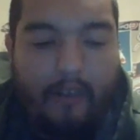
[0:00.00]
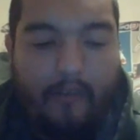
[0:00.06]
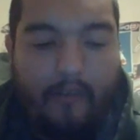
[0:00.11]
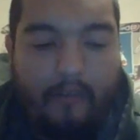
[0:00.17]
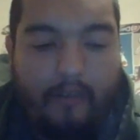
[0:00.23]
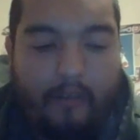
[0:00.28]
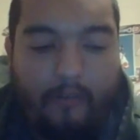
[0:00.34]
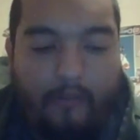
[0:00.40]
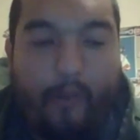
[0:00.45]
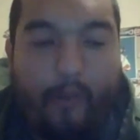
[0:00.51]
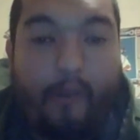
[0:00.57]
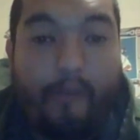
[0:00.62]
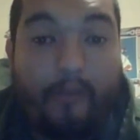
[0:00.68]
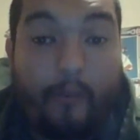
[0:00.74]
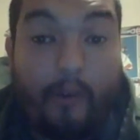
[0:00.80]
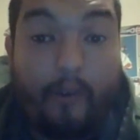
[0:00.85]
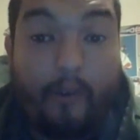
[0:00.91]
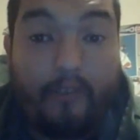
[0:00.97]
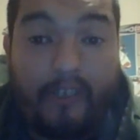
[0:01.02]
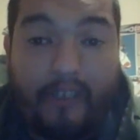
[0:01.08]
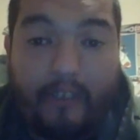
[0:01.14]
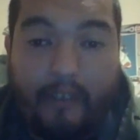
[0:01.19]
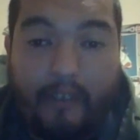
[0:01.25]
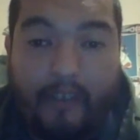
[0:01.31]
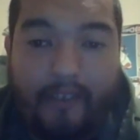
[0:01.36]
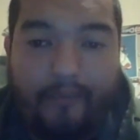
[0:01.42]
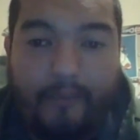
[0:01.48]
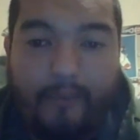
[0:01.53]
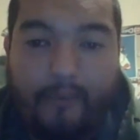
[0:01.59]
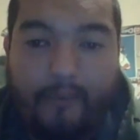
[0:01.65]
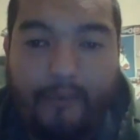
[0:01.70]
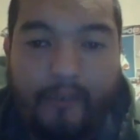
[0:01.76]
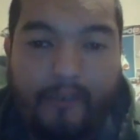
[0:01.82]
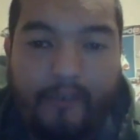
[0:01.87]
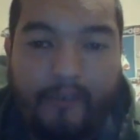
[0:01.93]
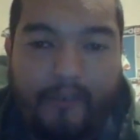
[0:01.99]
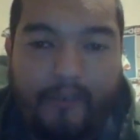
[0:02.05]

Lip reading: Or War of the Worlds, I think that's what it was.